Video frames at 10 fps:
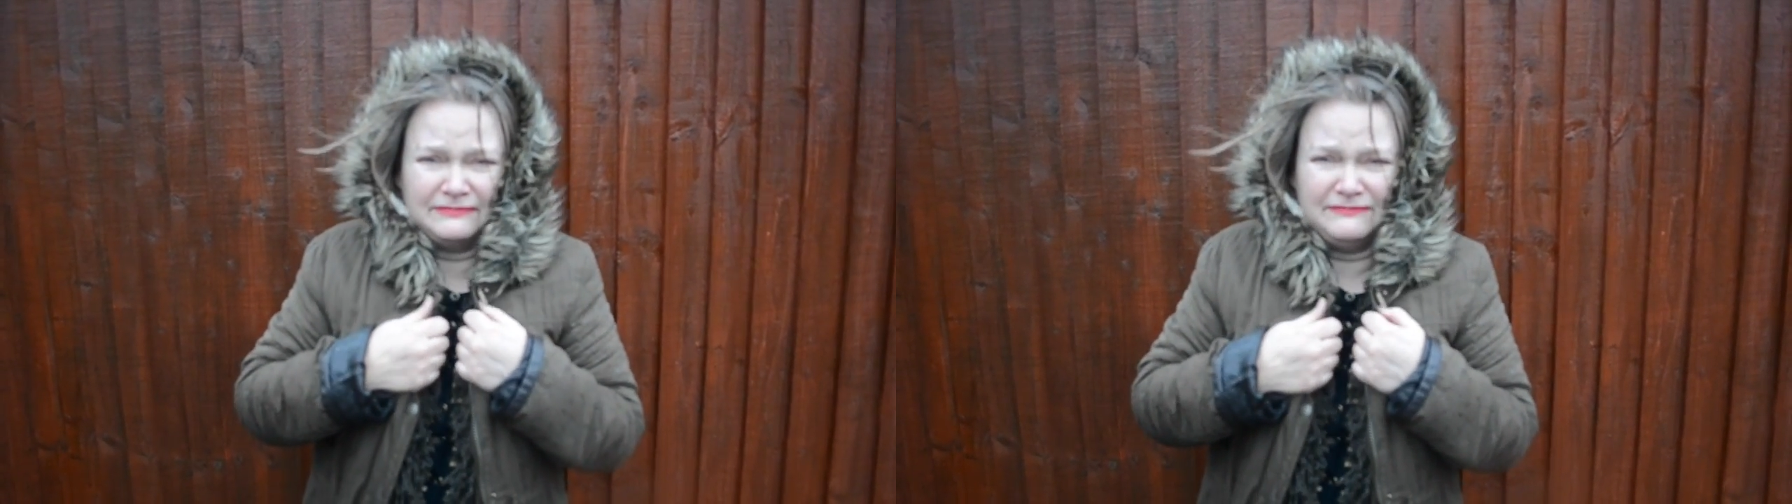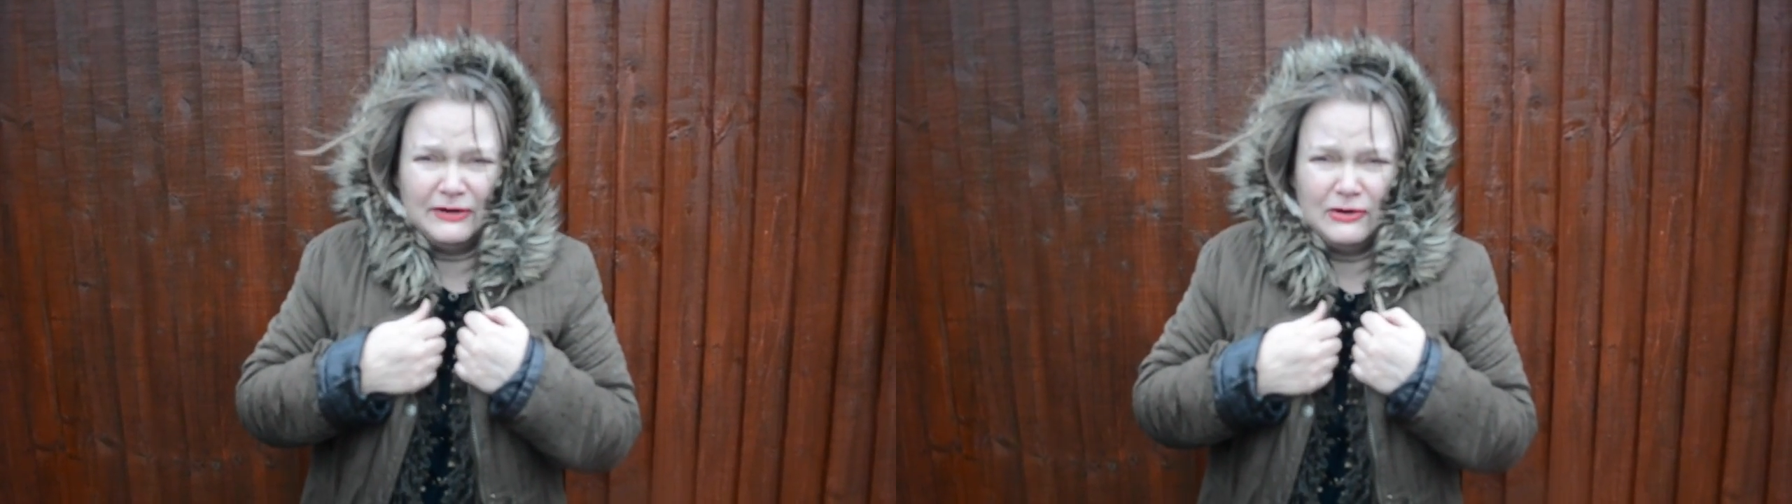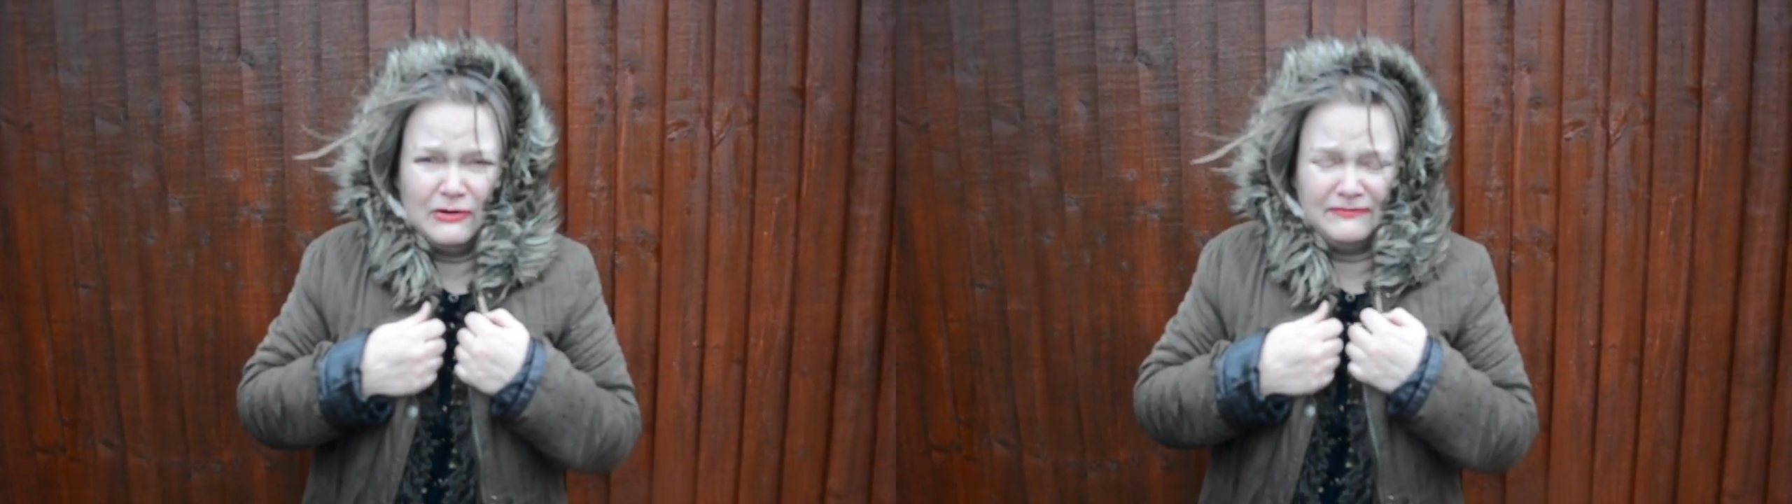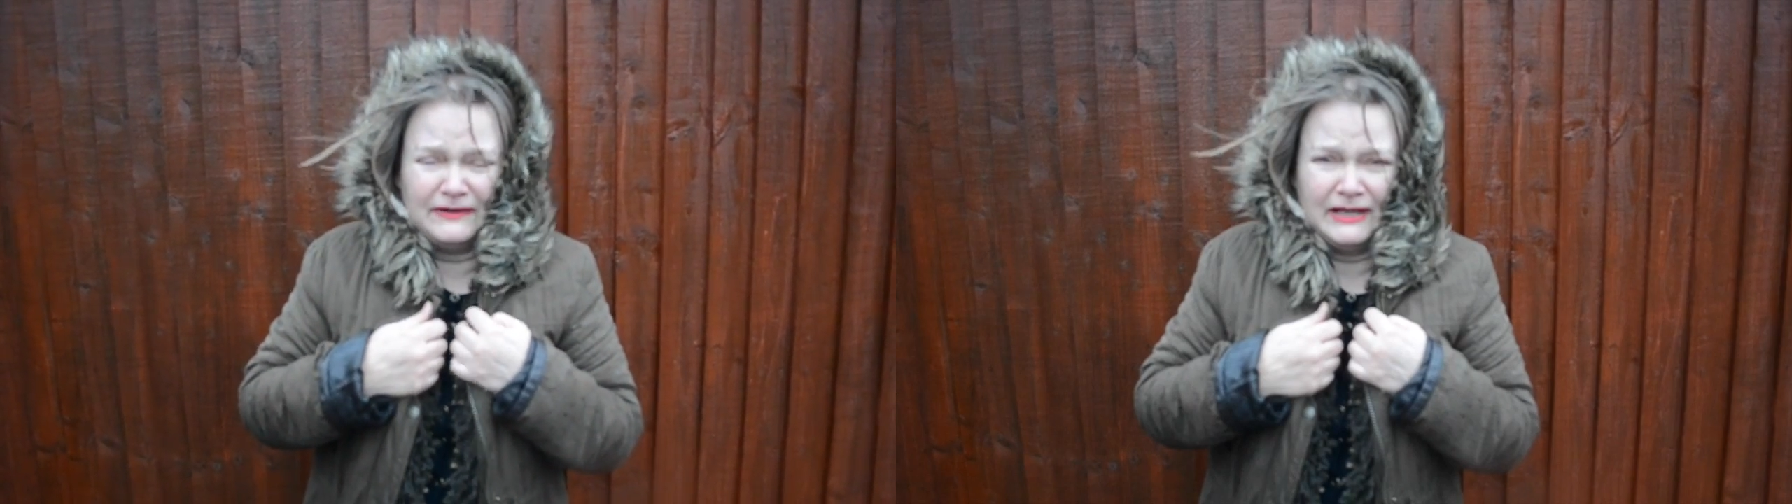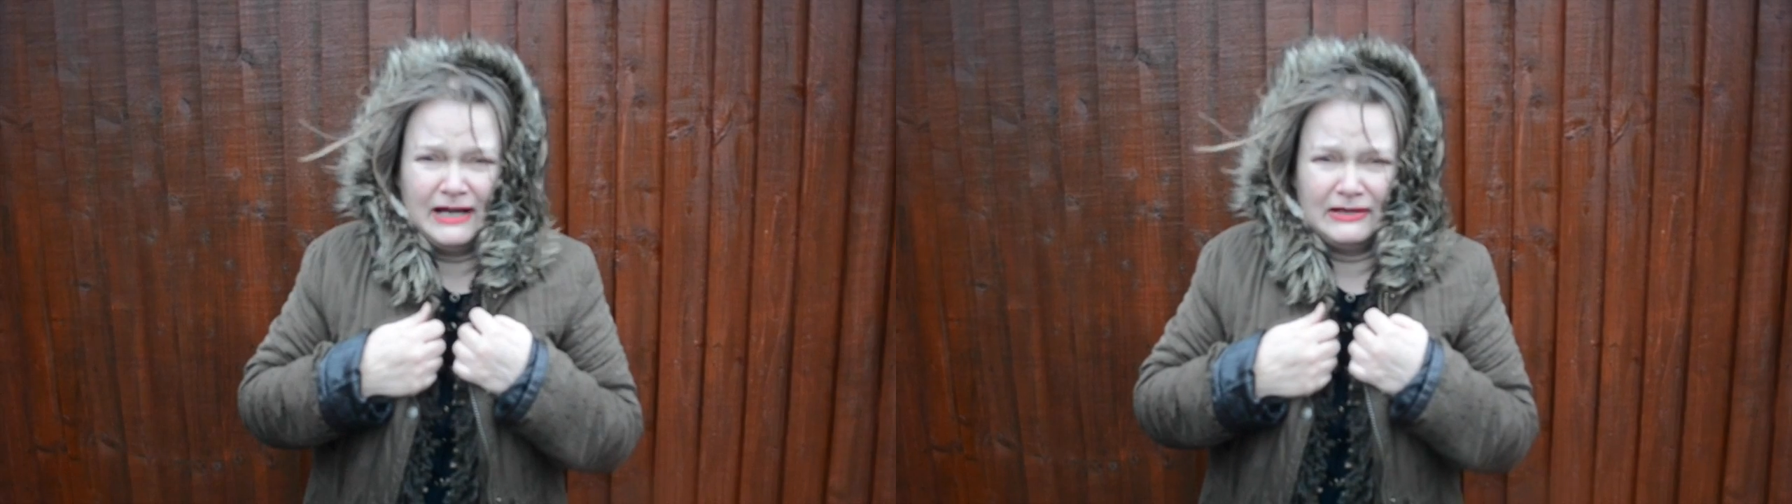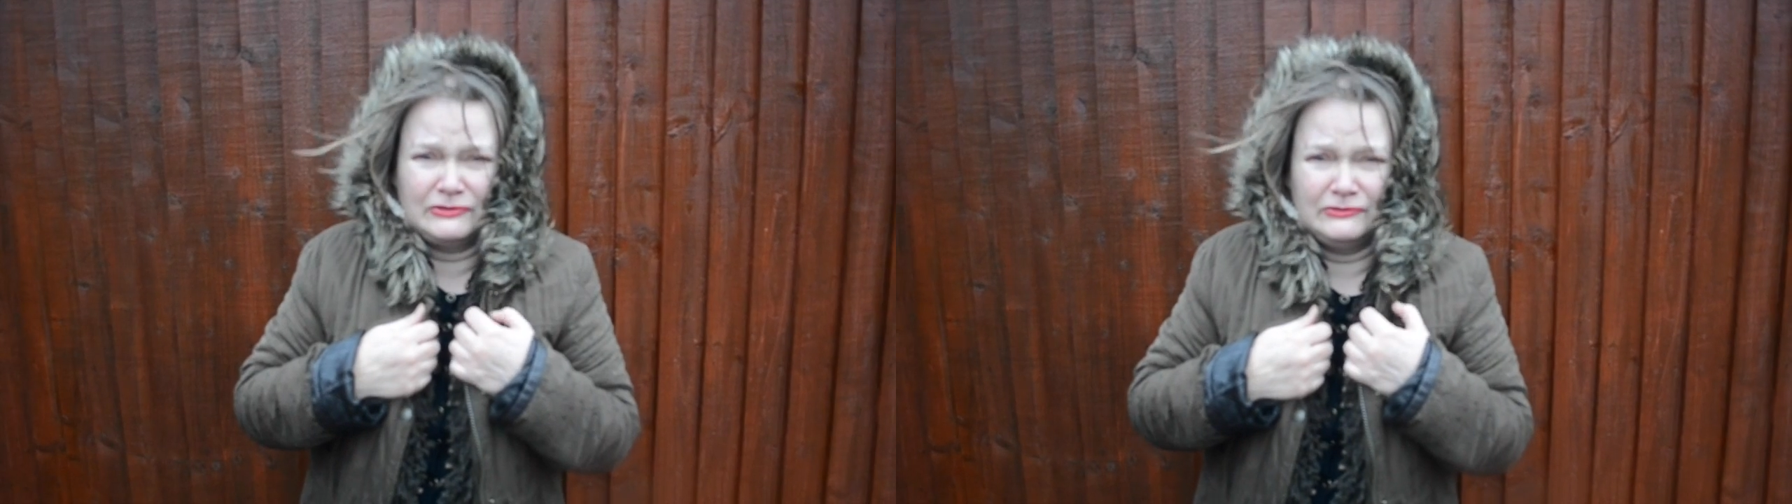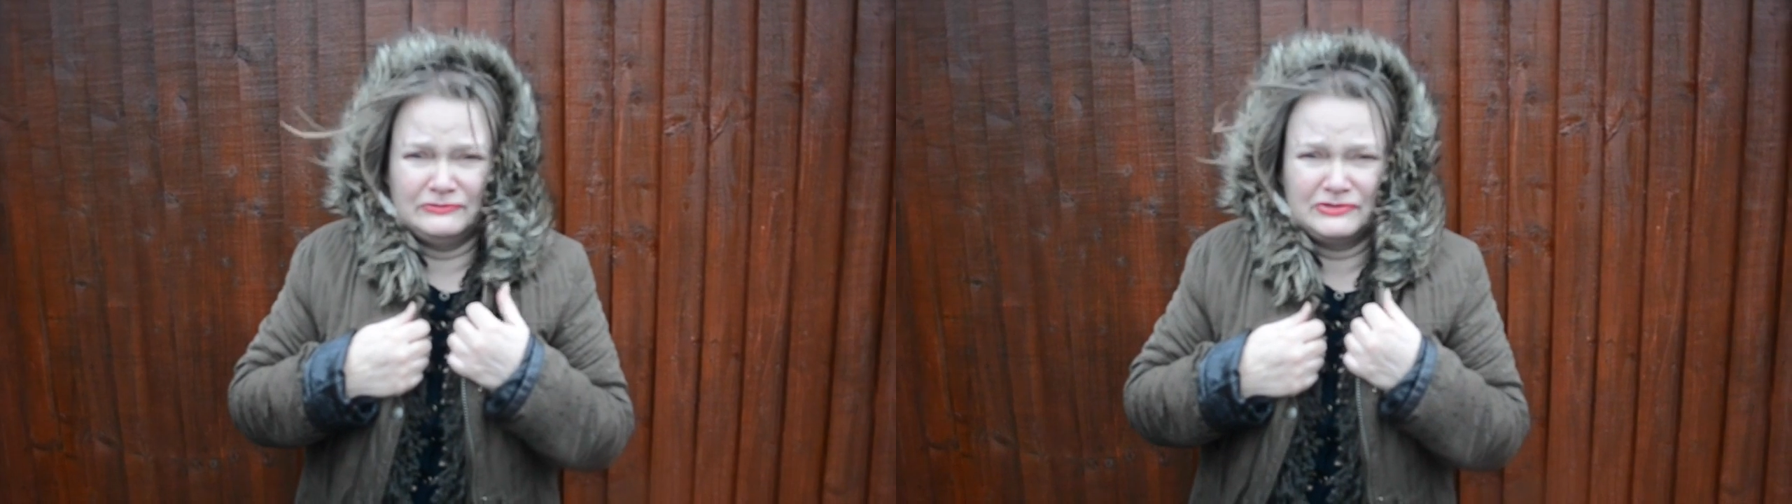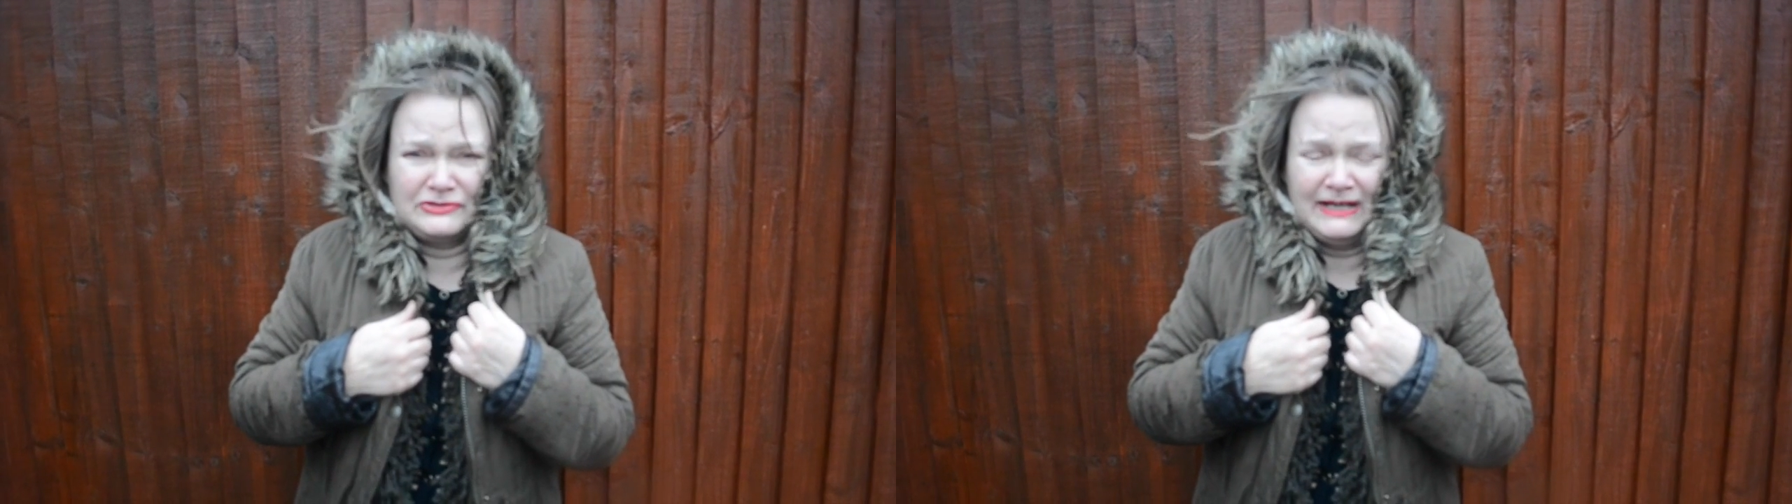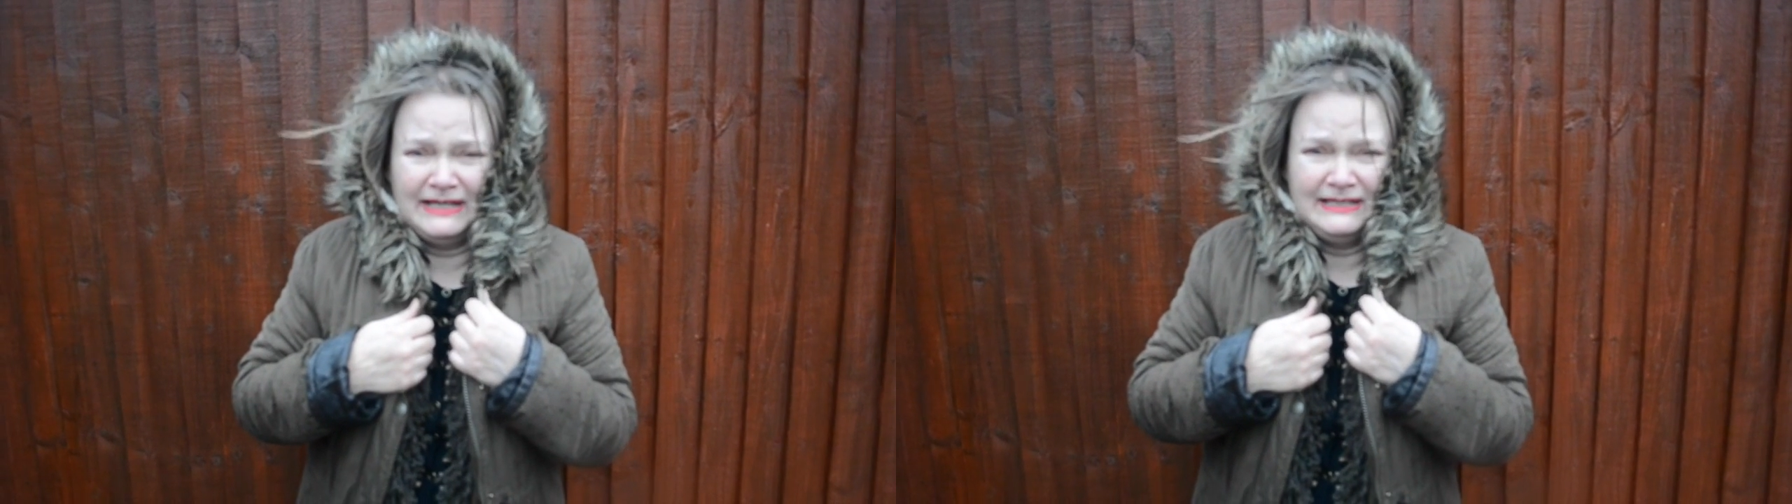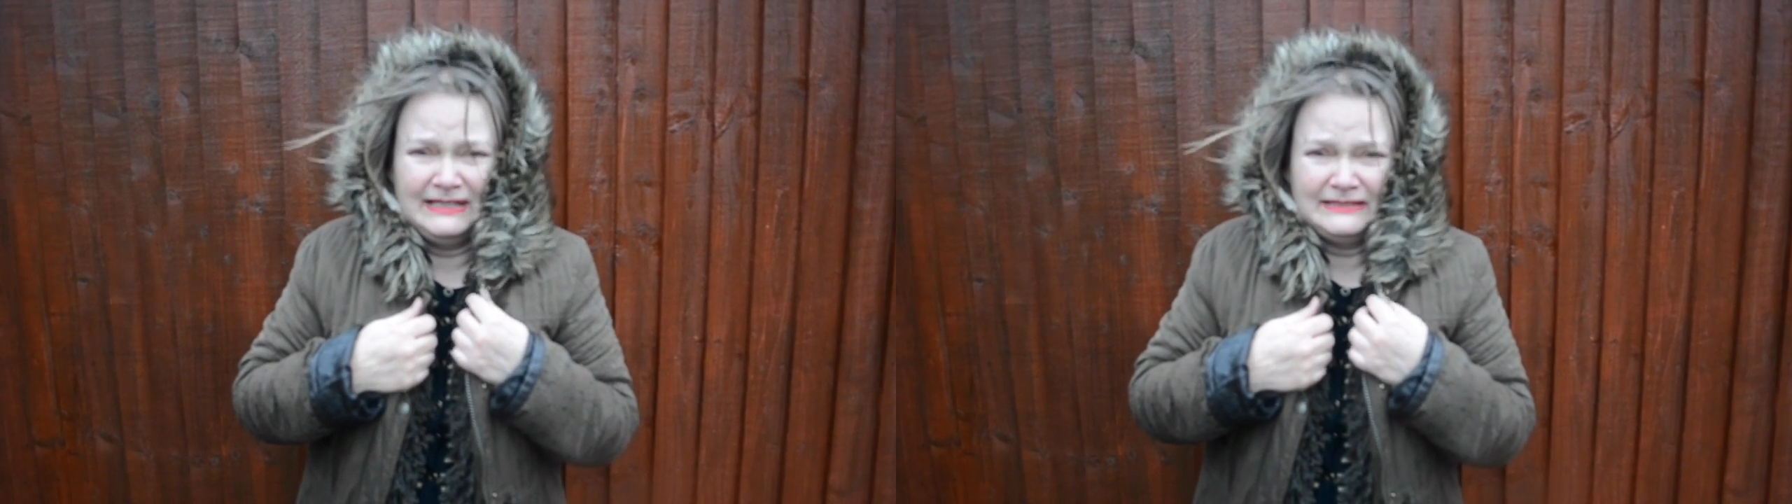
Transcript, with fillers: They fought for our country.